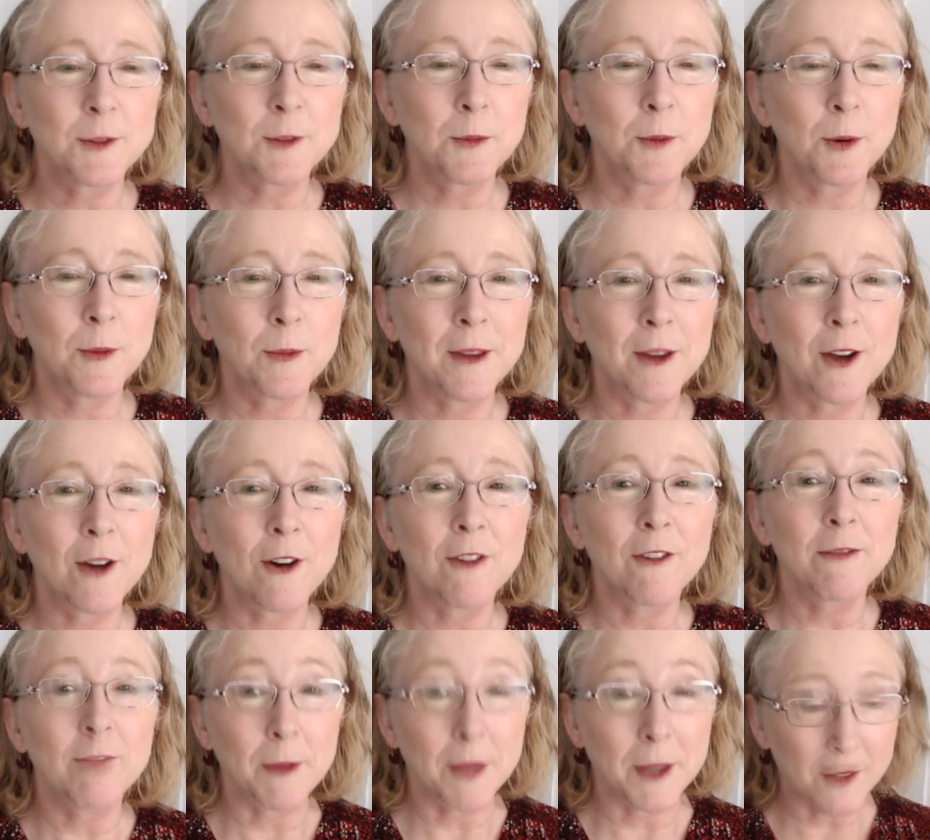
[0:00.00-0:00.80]
to put me
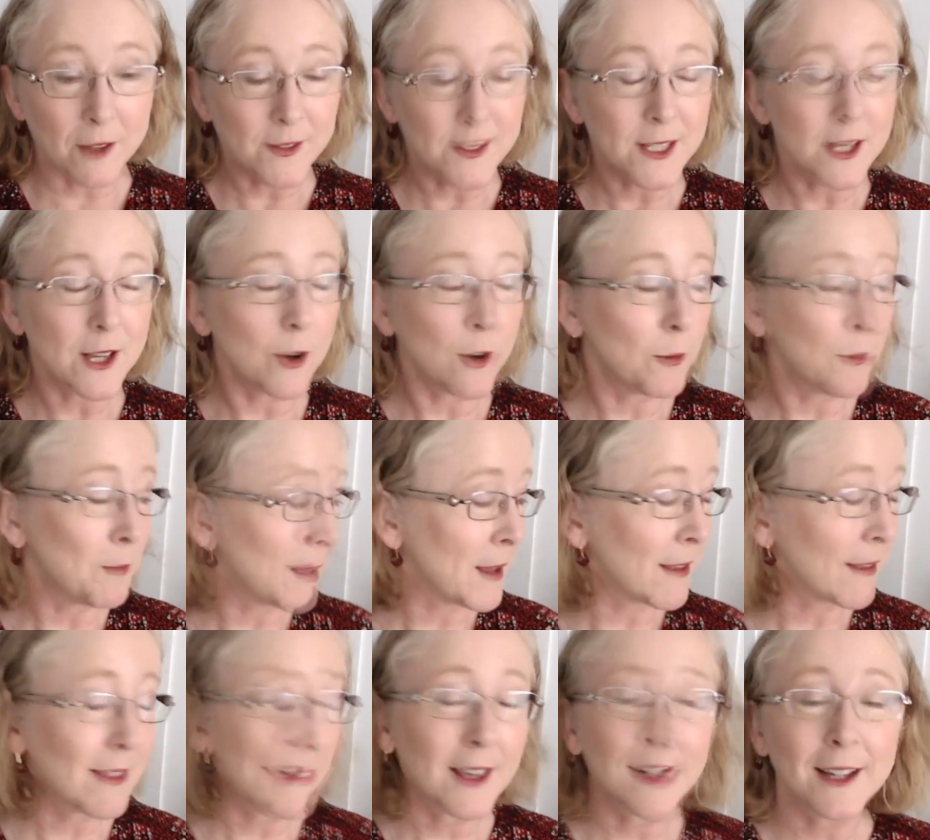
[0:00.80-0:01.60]
off, but you sold
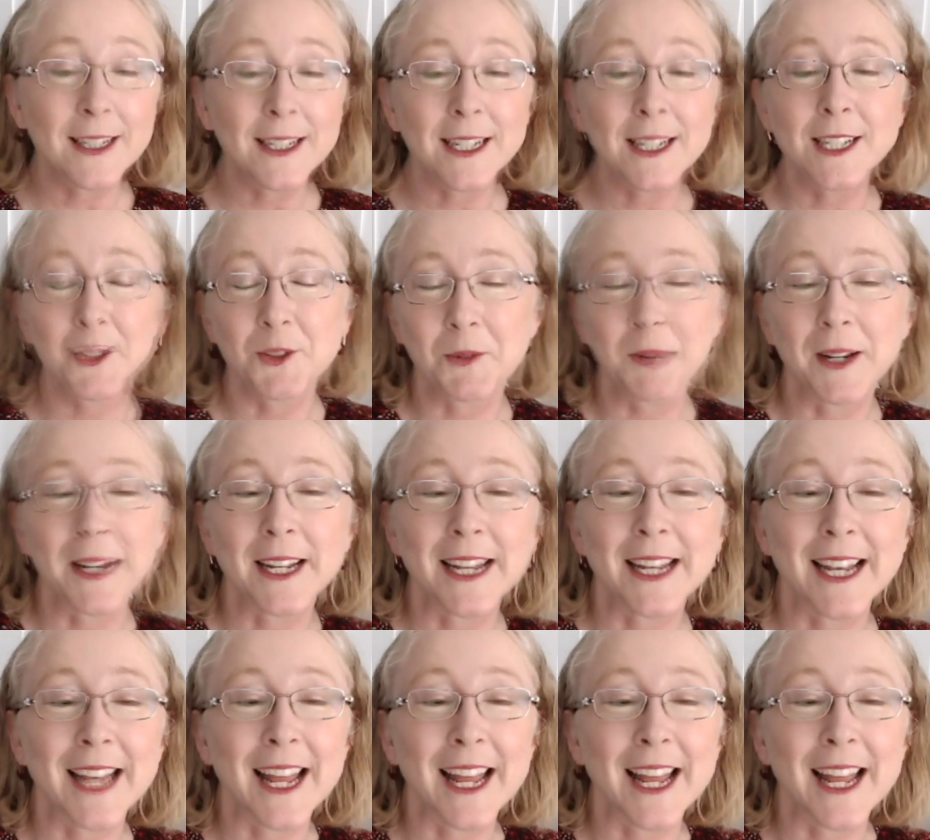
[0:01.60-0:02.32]
me. I think I need to read it